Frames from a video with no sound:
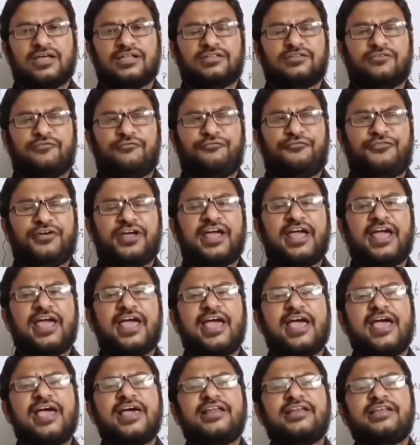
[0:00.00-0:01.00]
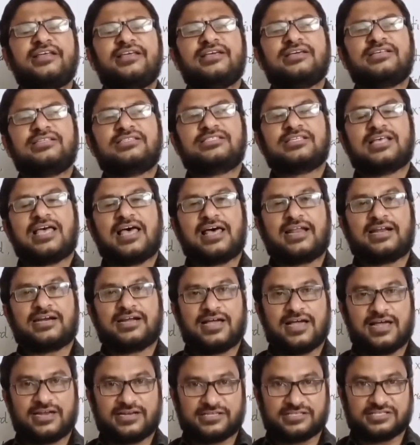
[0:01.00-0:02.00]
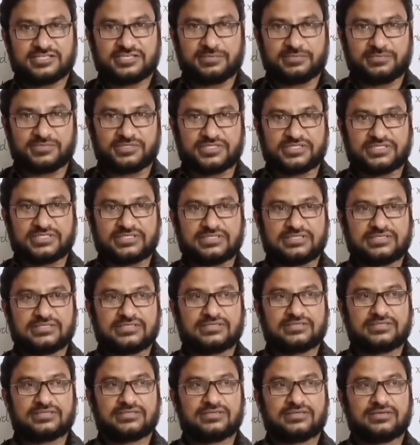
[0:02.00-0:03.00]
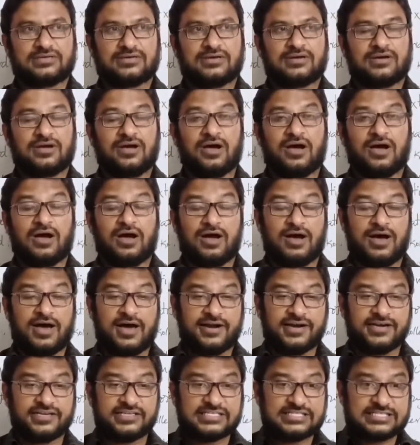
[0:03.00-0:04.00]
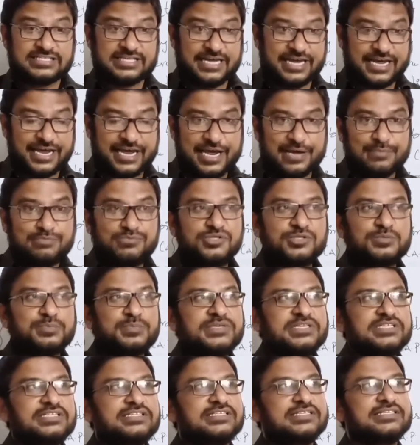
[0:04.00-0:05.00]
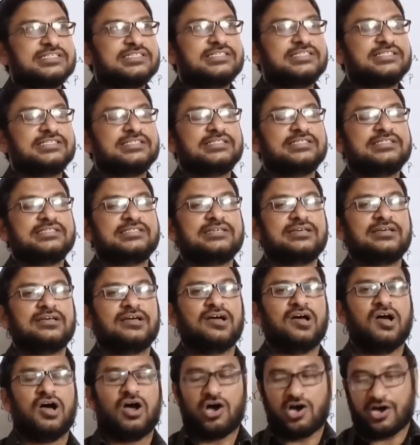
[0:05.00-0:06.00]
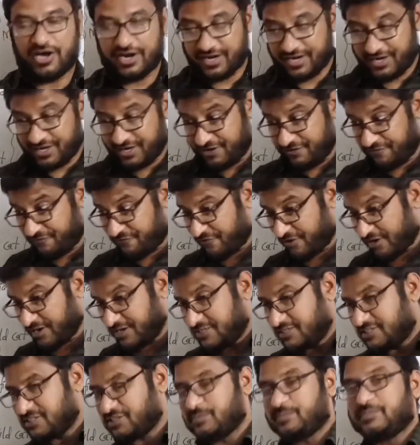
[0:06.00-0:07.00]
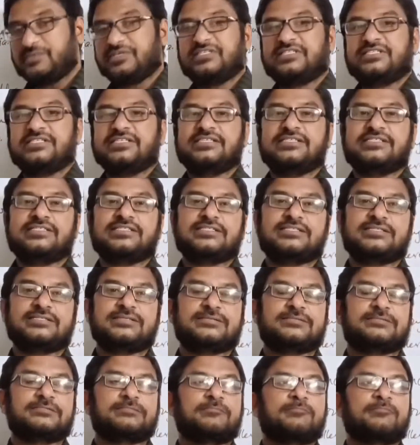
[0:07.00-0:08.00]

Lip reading: the various organisms are in same species or in different species.